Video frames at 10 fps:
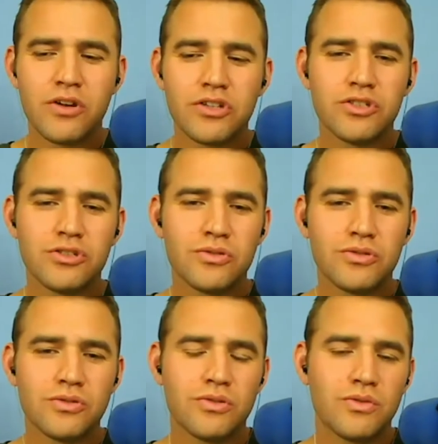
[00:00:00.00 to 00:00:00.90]
long did
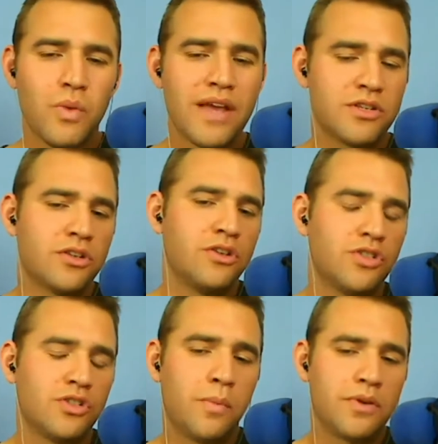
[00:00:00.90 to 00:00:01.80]
you wait till you
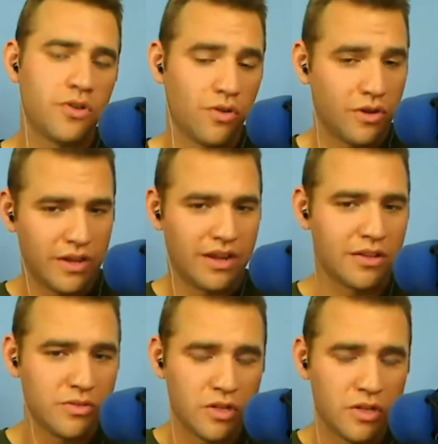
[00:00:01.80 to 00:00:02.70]
opened your own clinic?
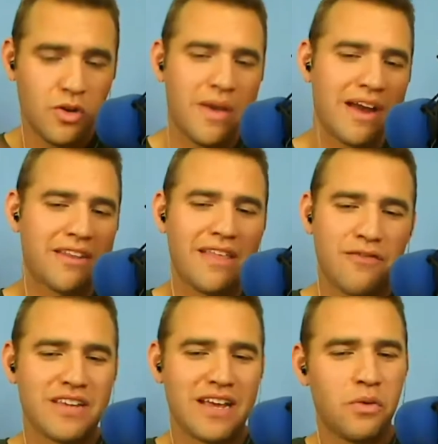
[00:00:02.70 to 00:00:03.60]
Let's let's go back to that for
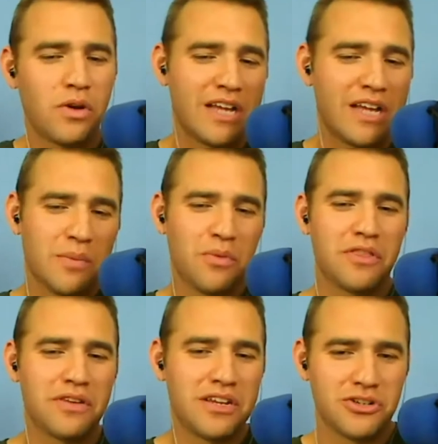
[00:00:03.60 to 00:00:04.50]
a second. We'll catch up with
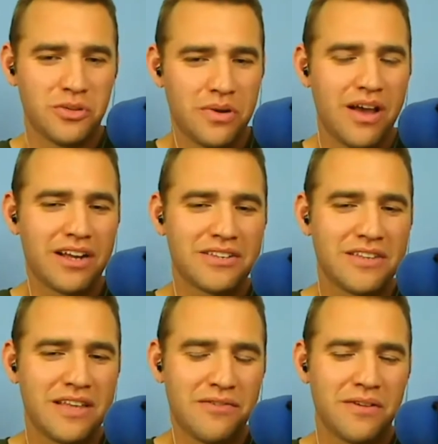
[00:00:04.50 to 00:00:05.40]
sure. the digital products
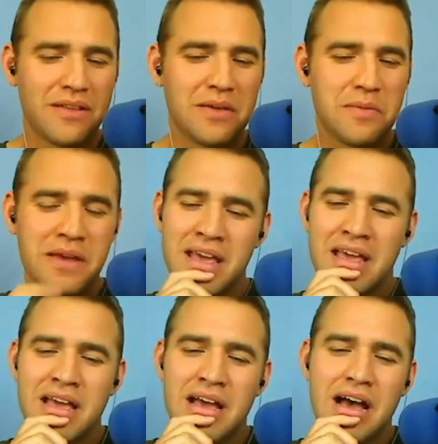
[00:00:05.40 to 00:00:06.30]
definitely, yeah.
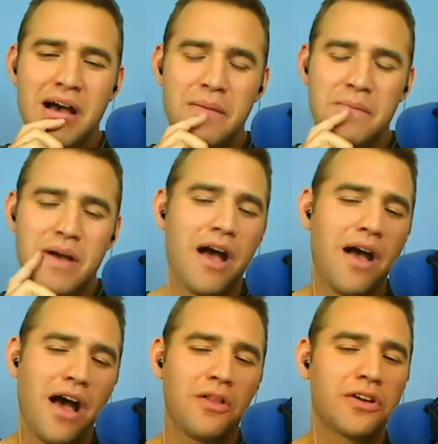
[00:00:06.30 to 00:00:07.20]
but um, yeah.
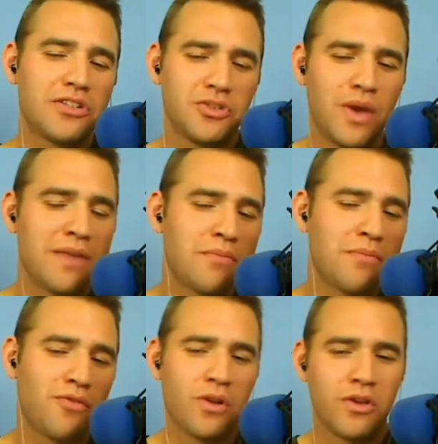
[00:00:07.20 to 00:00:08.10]
How long did you wait
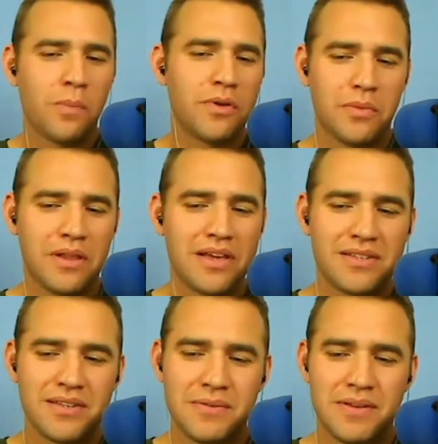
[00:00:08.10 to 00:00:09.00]
before you opened your own
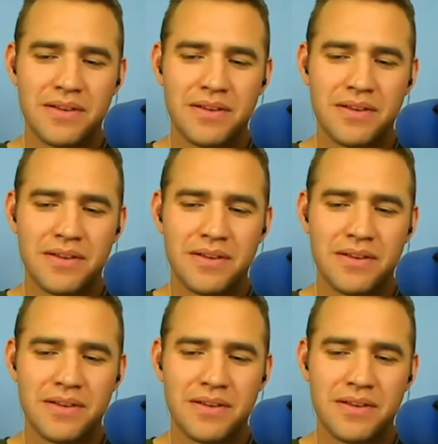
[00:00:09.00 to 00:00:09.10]
place?